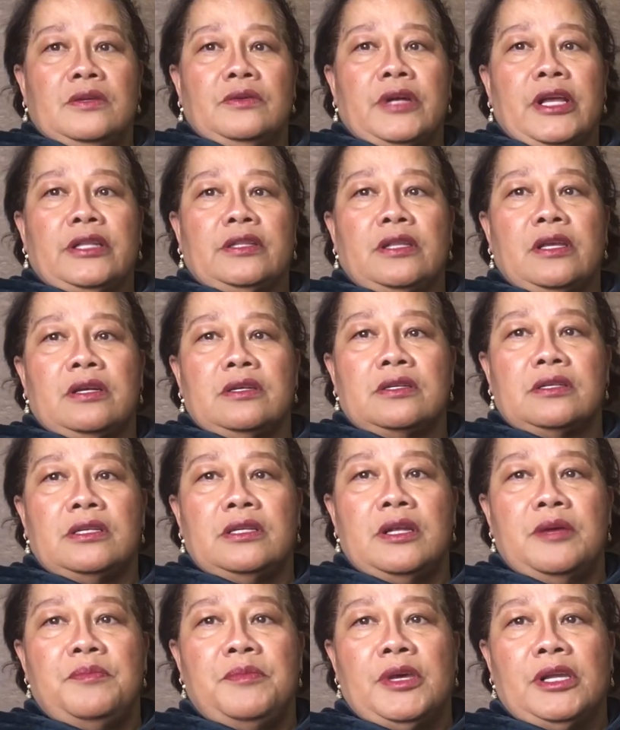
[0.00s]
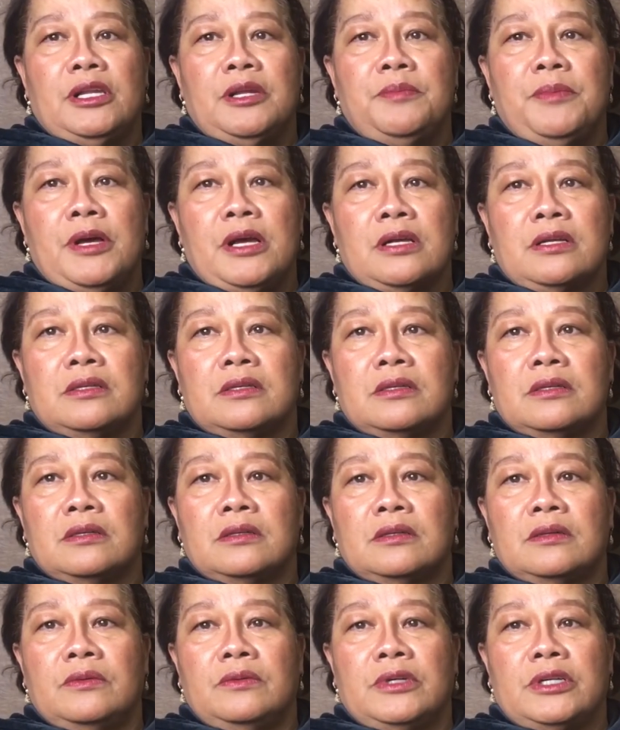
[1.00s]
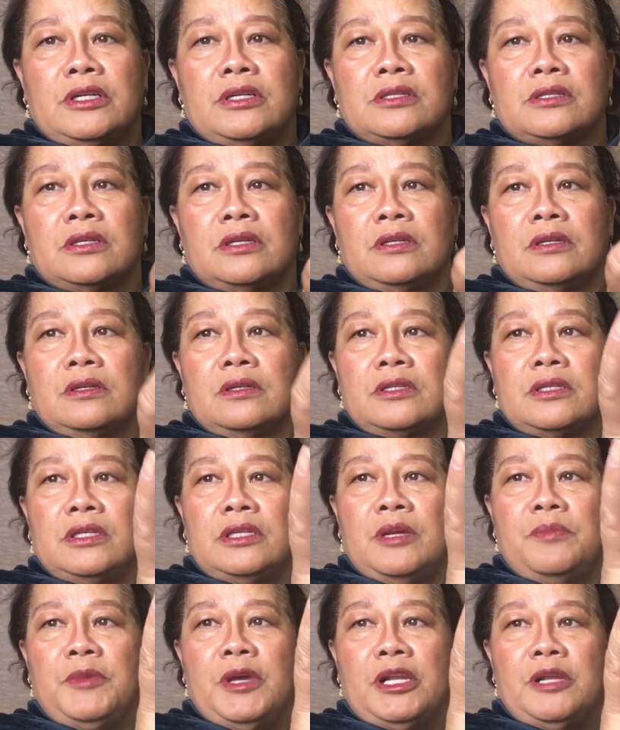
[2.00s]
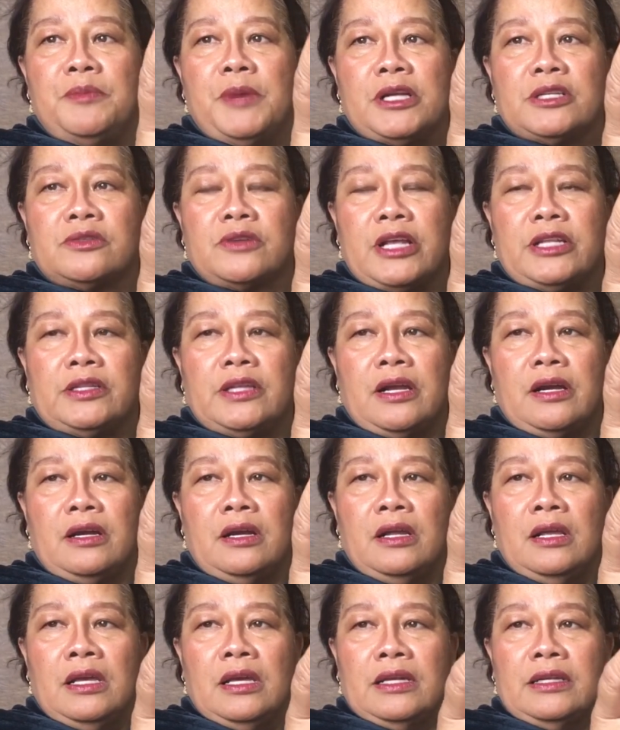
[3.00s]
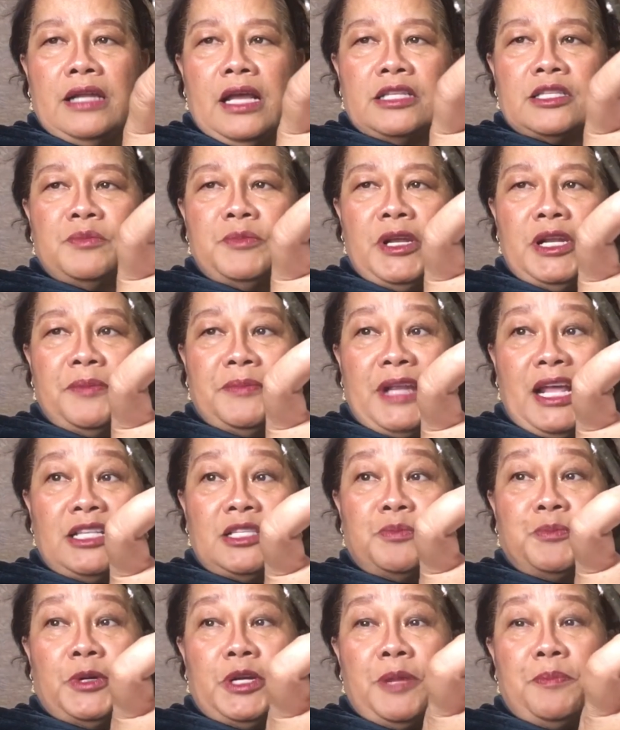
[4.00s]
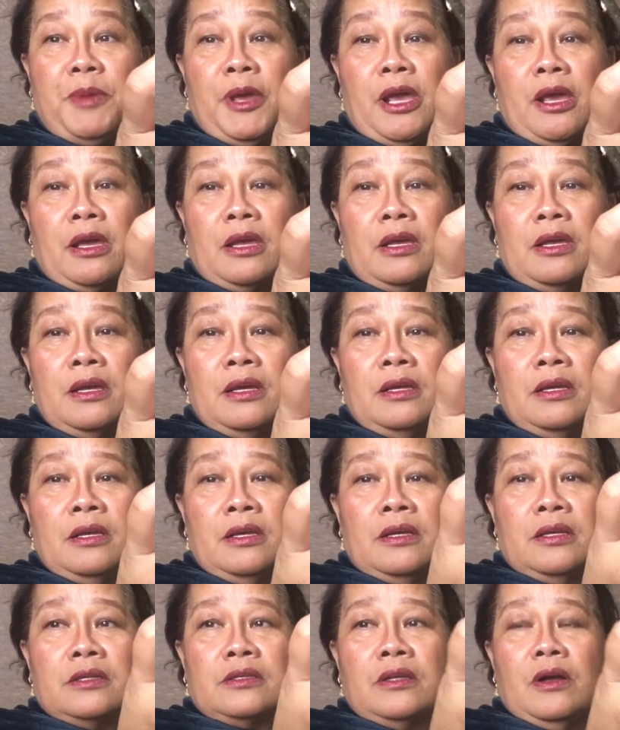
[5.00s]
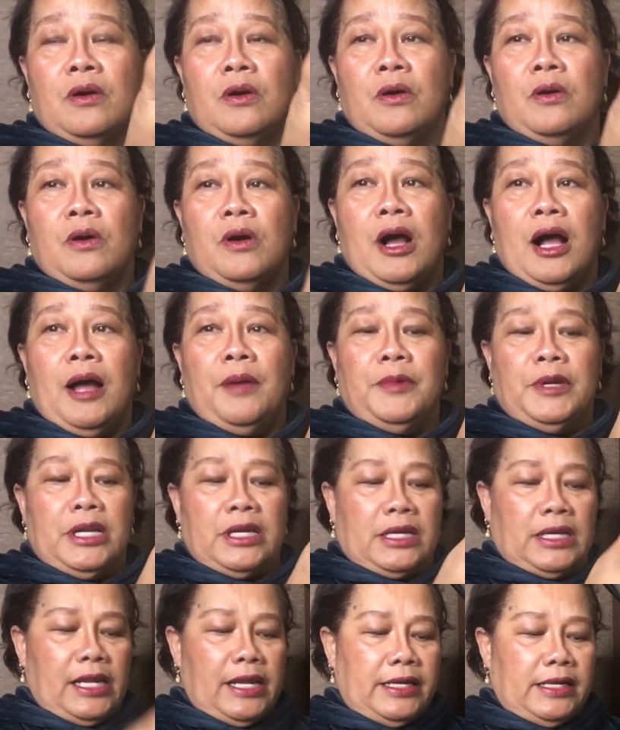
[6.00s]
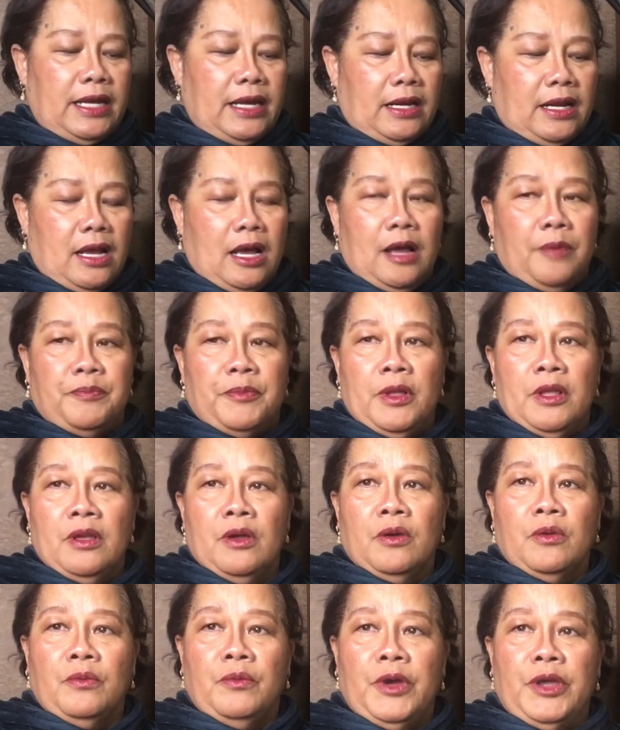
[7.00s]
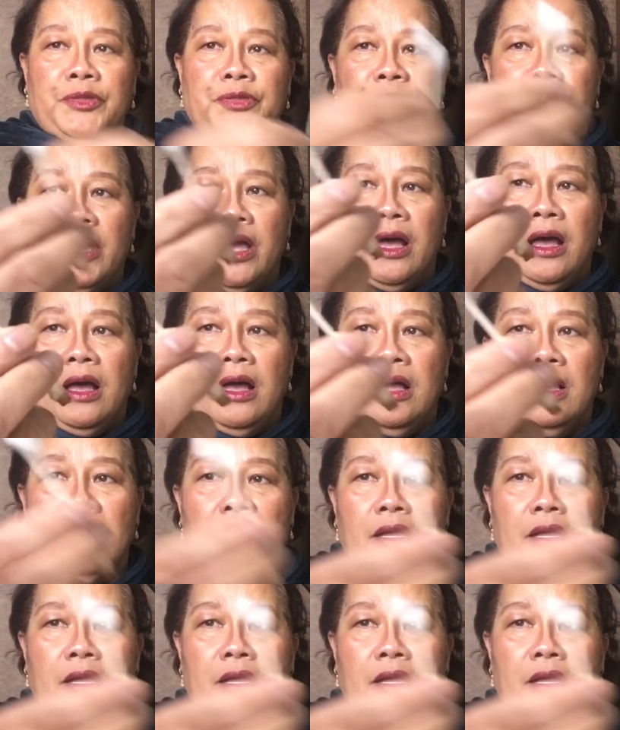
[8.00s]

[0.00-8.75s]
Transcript: right there, see the mealybugs? Where is it? See the mealybugs right there? That's made of, that's pretty big. So I'm gonna clean that up with the